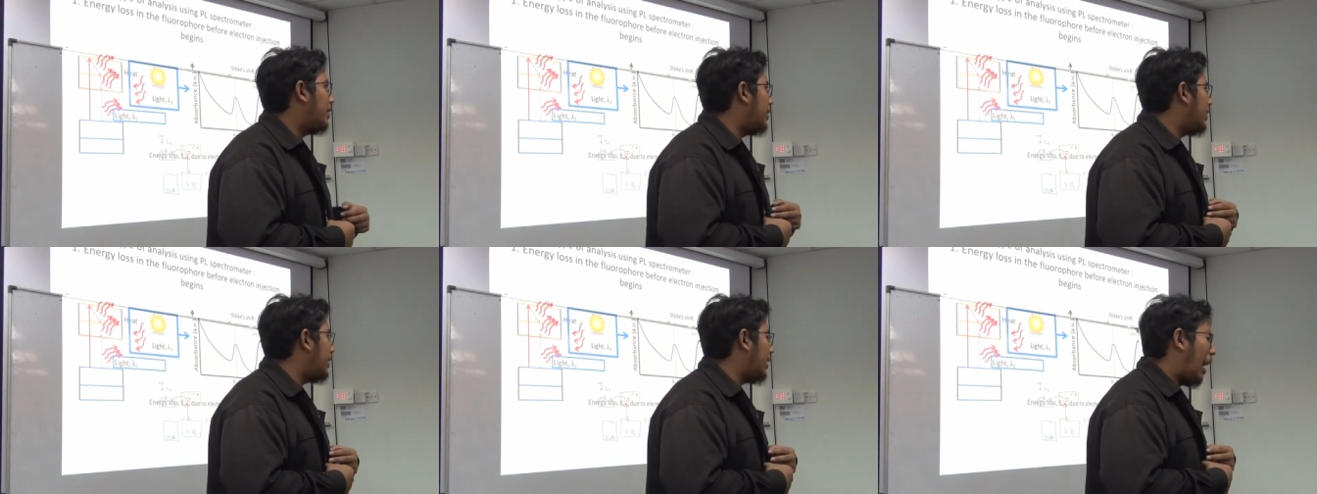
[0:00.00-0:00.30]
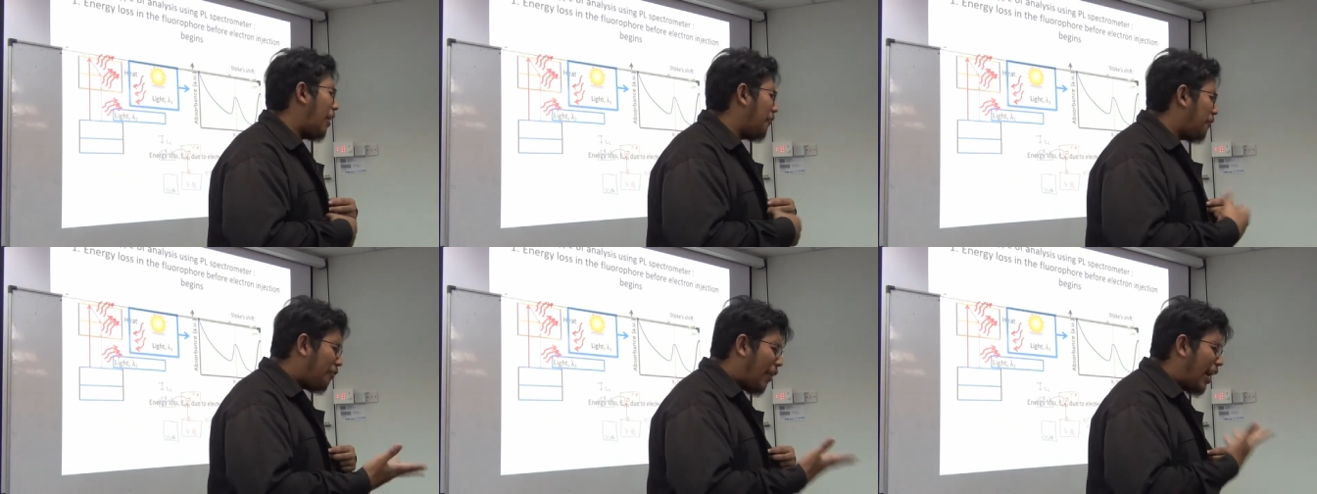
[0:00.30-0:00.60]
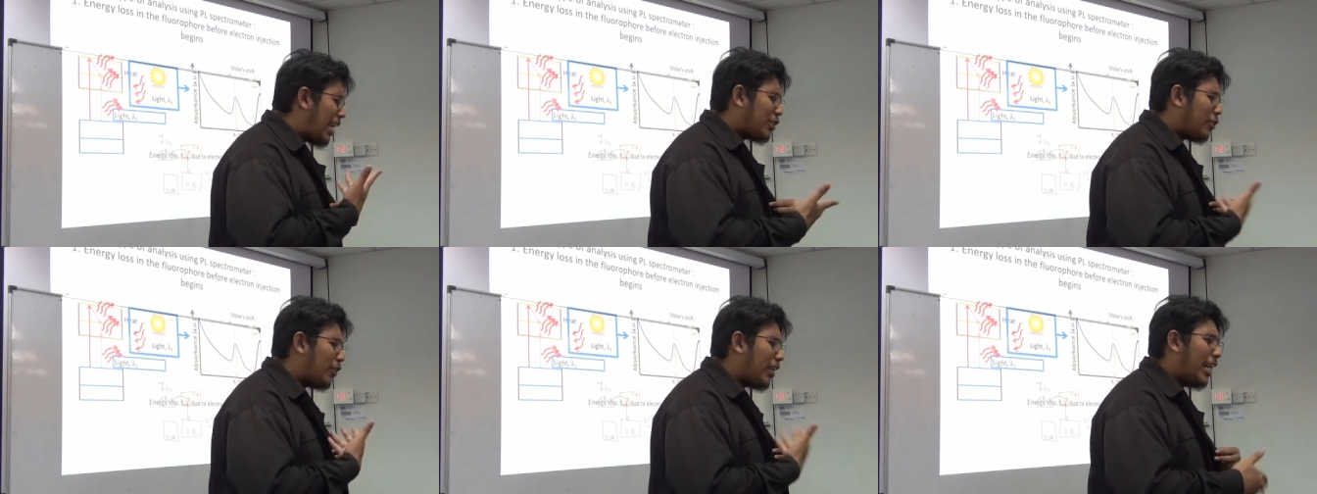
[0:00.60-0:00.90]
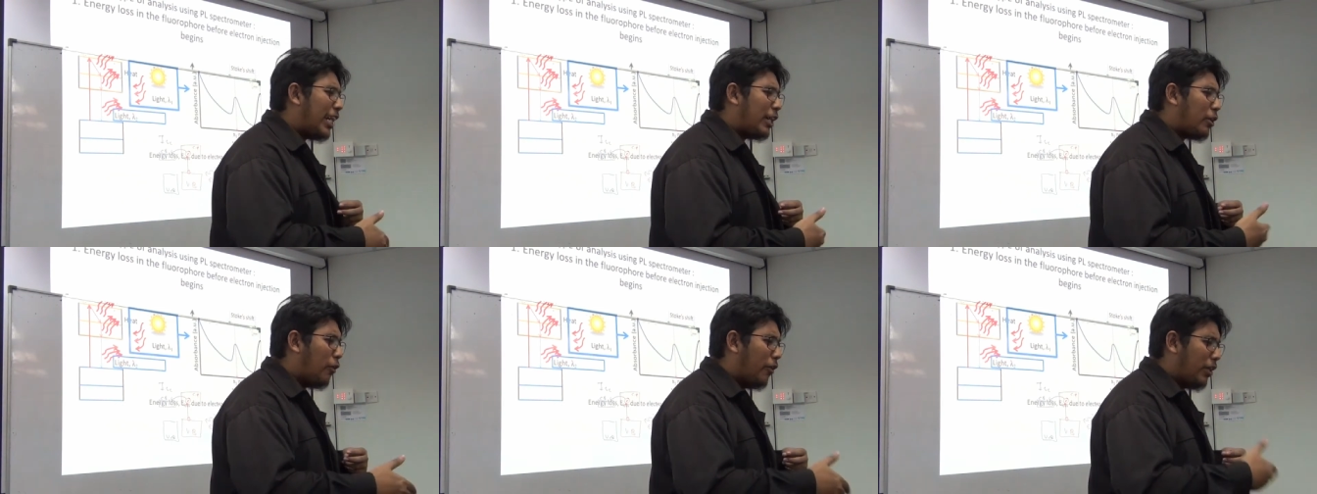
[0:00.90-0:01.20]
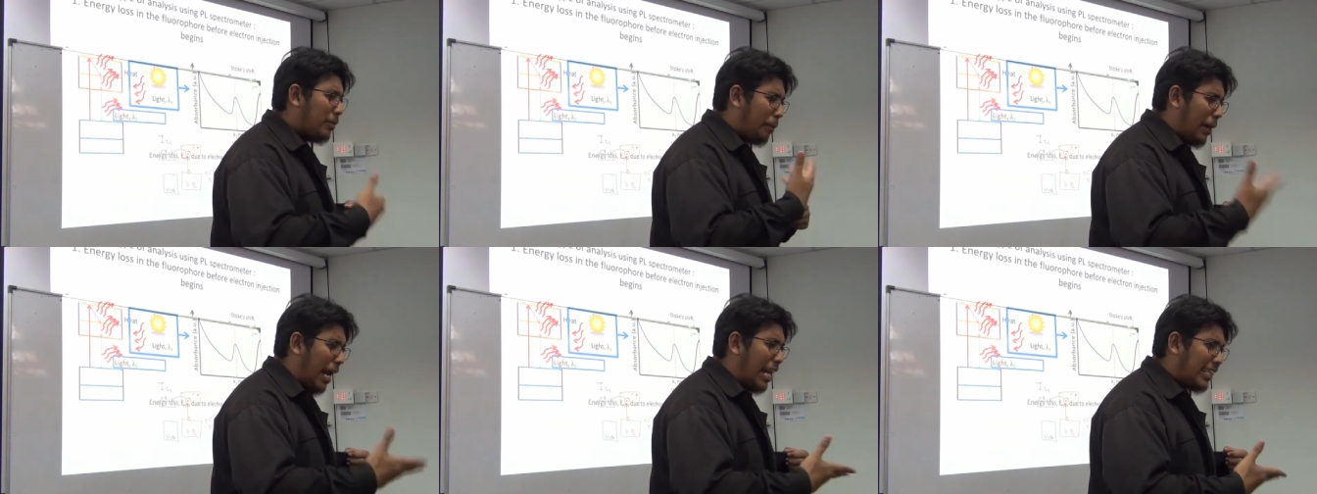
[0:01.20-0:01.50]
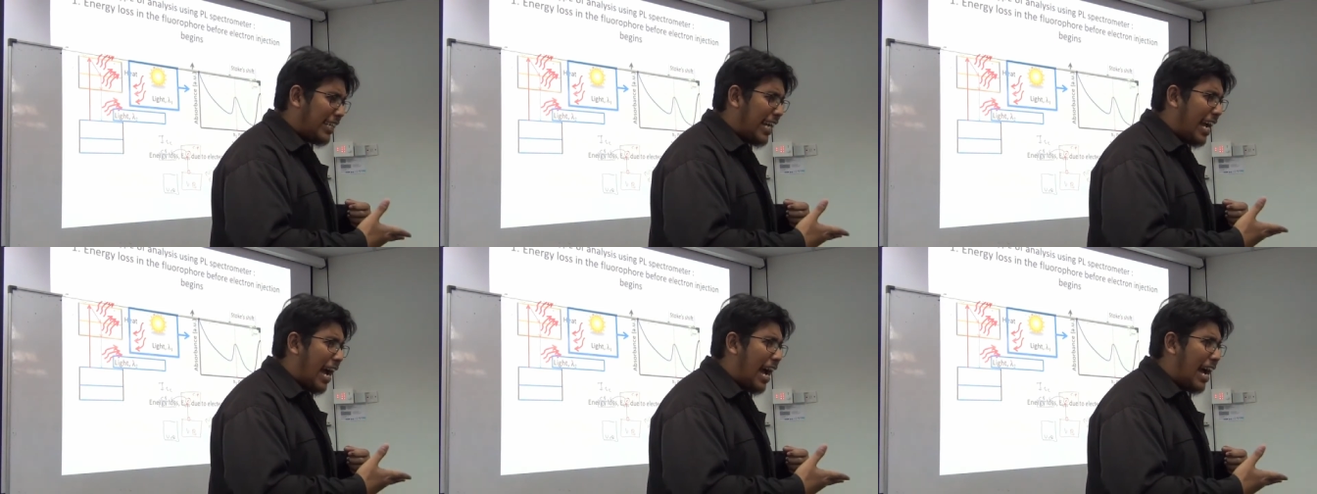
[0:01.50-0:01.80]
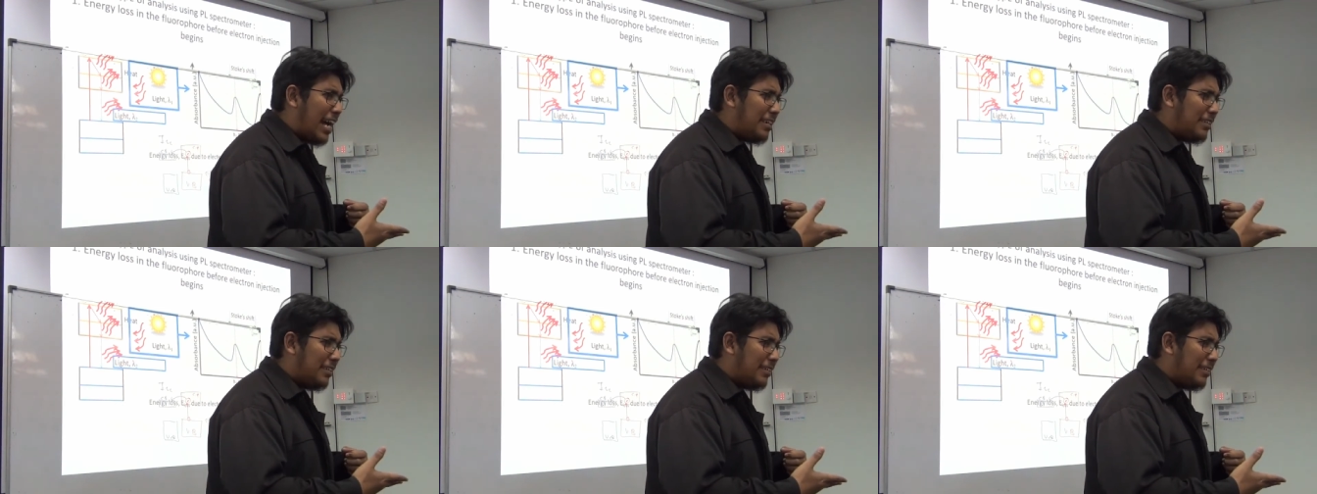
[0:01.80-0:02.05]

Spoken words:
Tak fight suara aku. Perhatian.